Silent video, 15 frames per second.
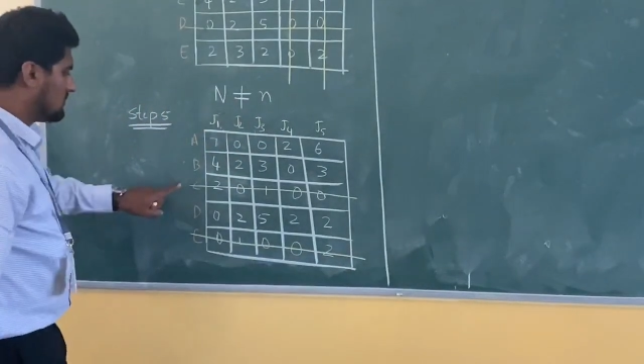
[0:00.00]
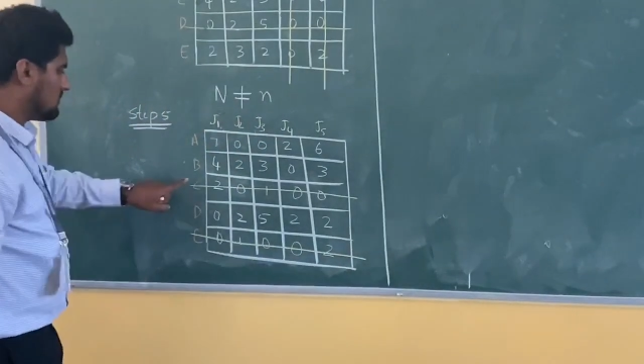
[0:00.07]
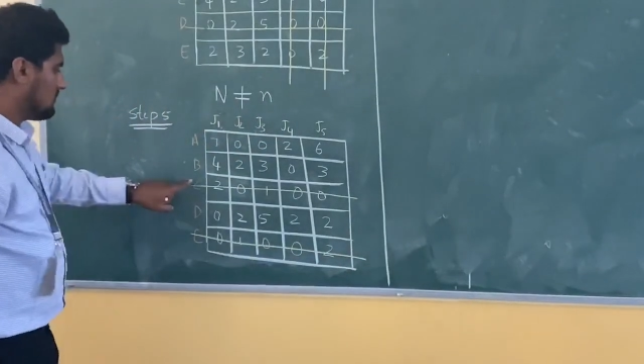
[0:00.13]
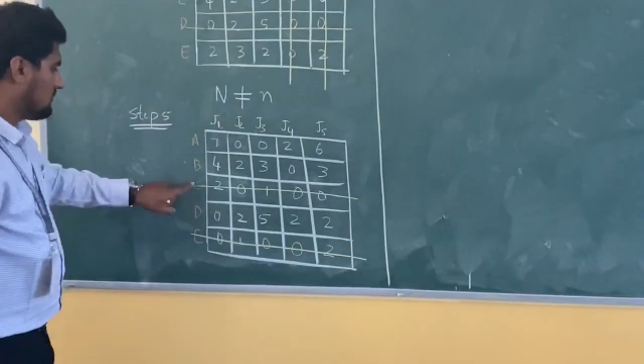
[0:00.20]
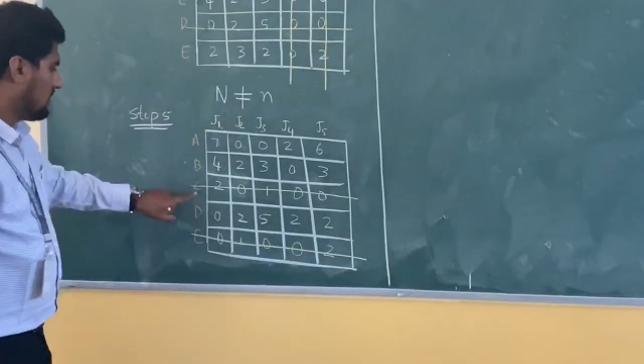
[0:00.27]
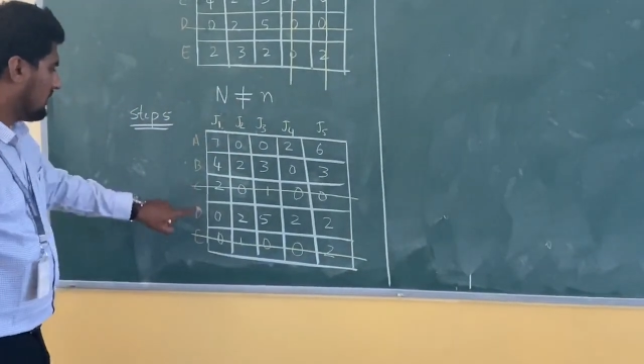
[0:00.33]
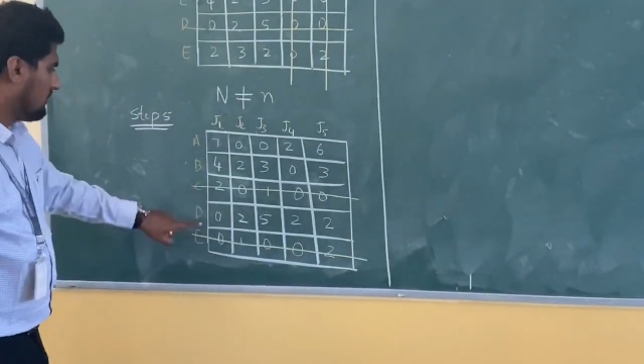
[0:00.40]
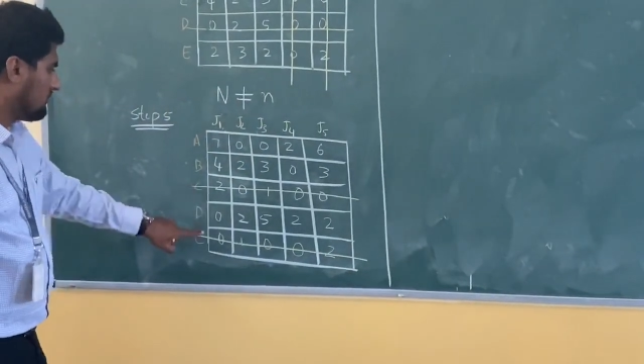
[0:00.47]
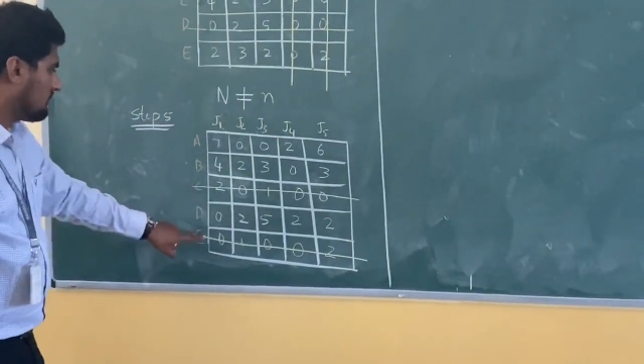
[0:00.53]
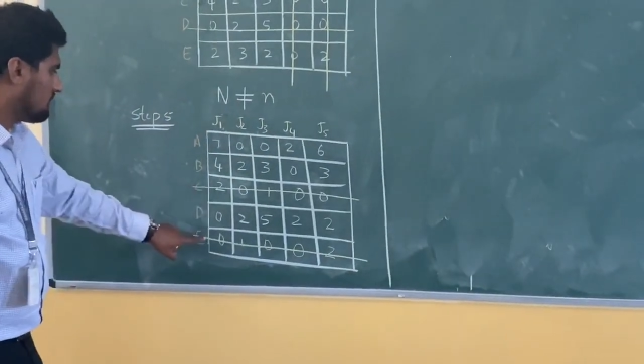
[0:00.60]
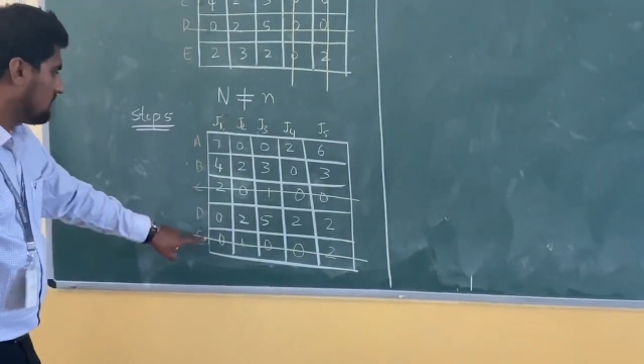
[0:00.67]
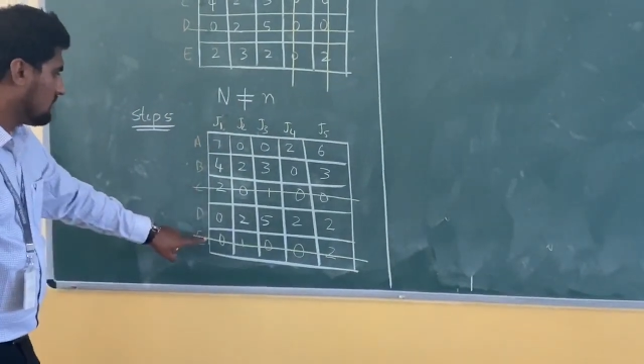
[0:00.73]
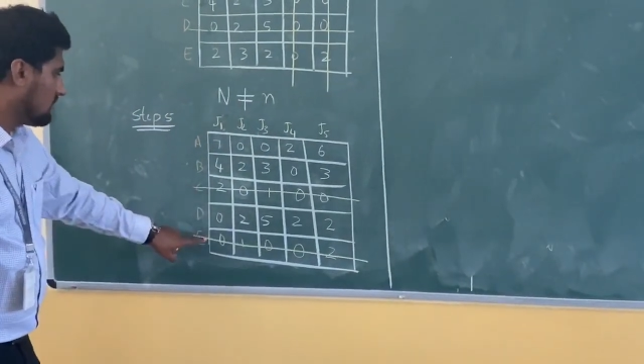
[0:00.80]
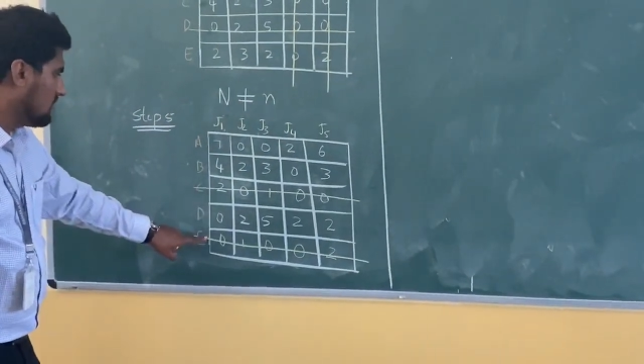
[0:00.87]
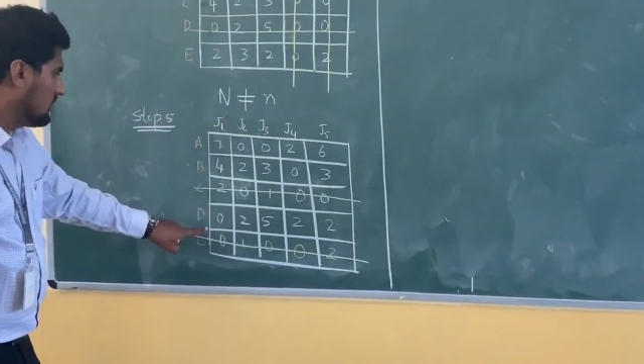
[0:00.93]
So we have
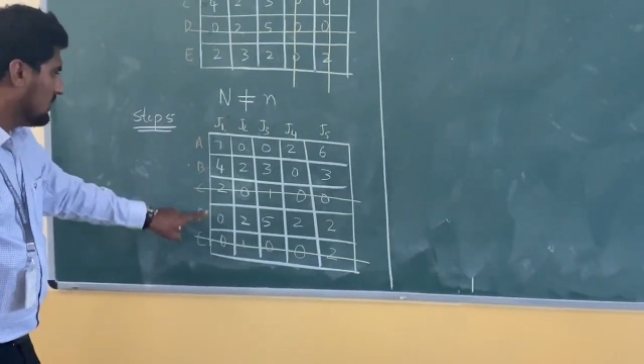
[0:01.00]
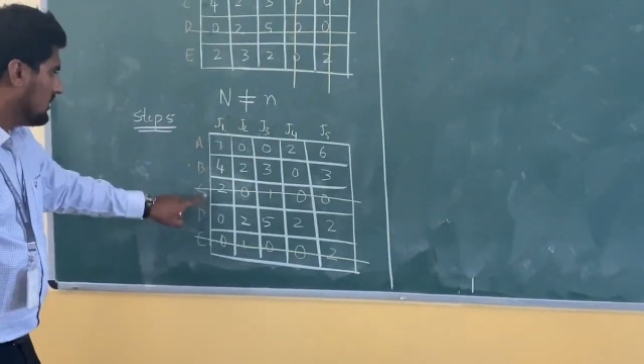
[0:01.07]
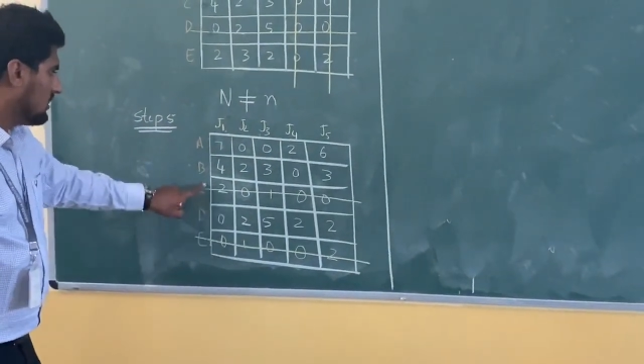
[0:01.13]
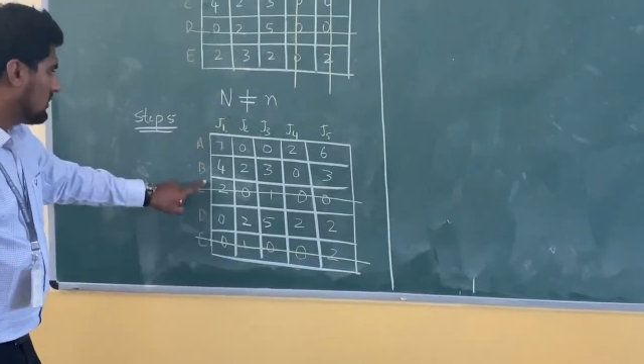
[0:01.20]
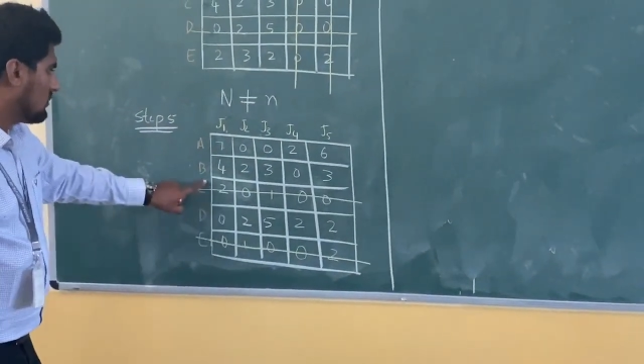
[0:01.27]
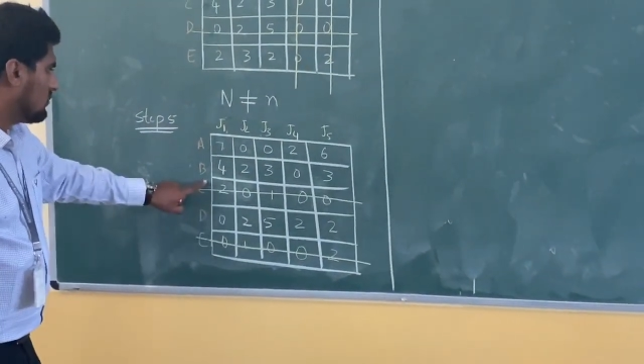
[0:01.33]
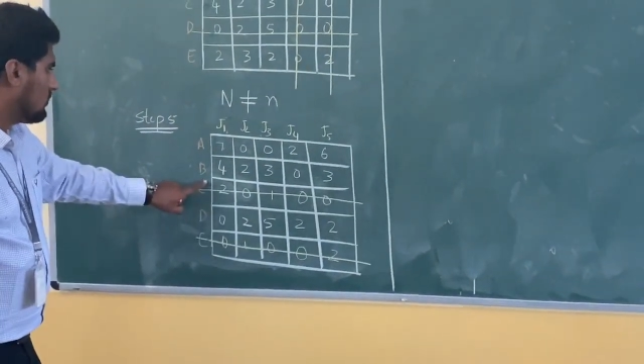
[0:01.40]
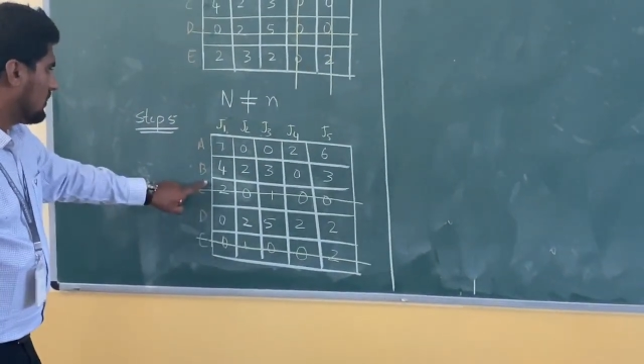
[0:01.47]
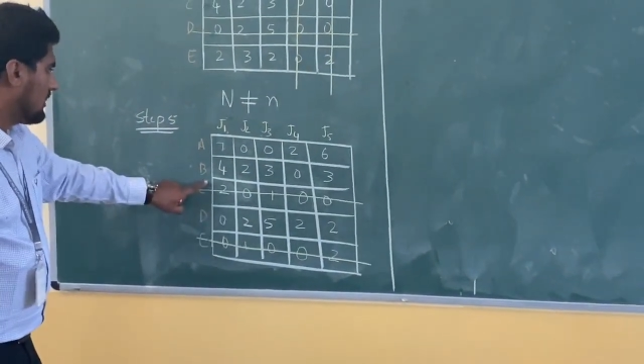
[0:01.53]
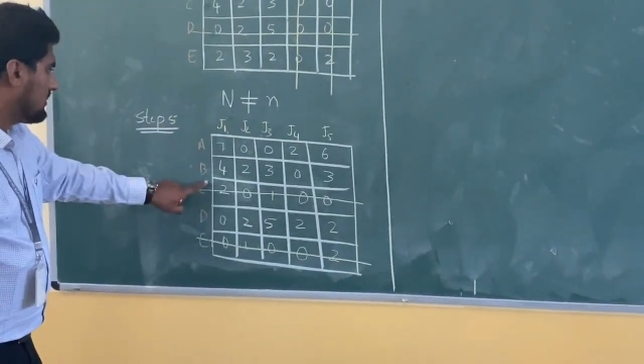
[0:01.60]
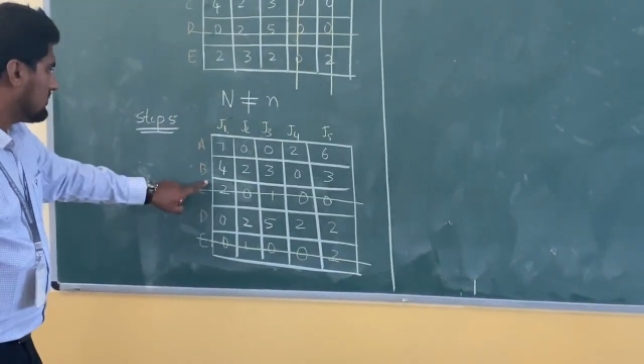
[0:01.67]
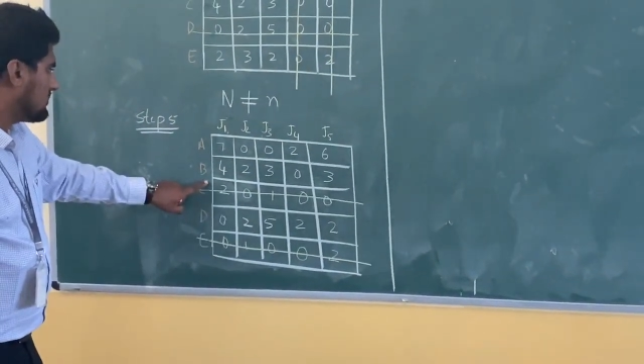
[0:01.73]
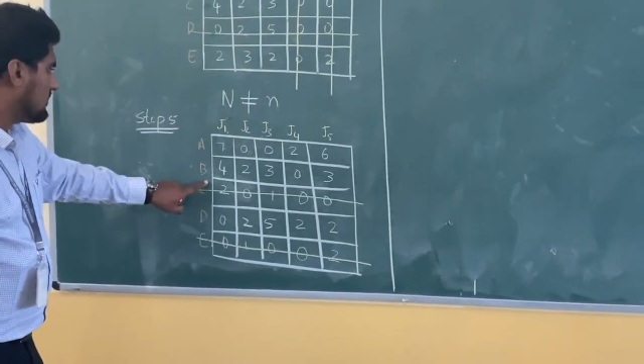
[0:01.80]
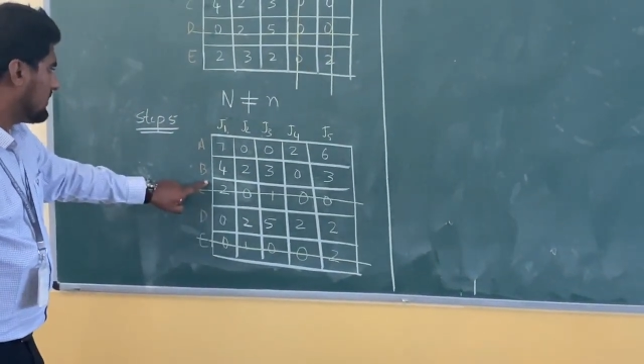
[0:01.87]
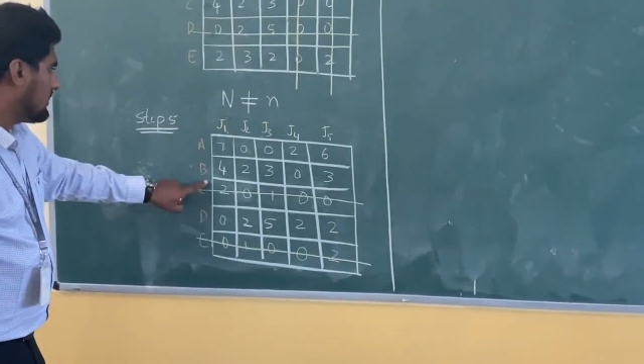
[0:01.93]
drawn 2
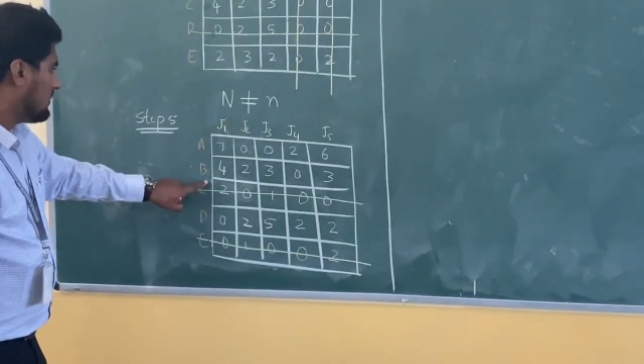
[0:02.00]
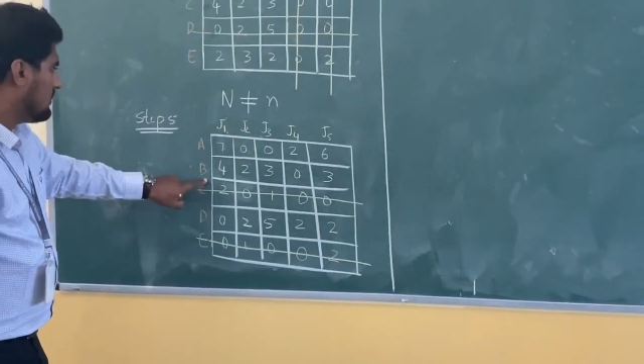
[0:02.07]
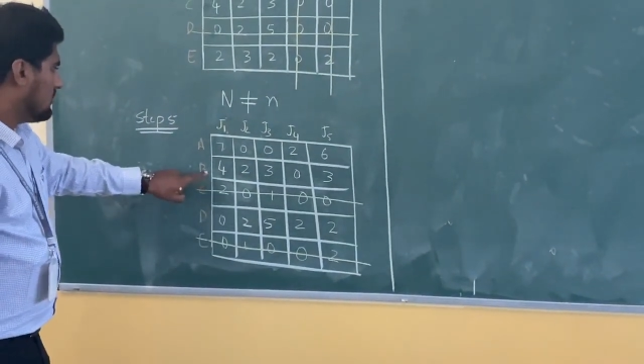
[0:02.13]
lines, right?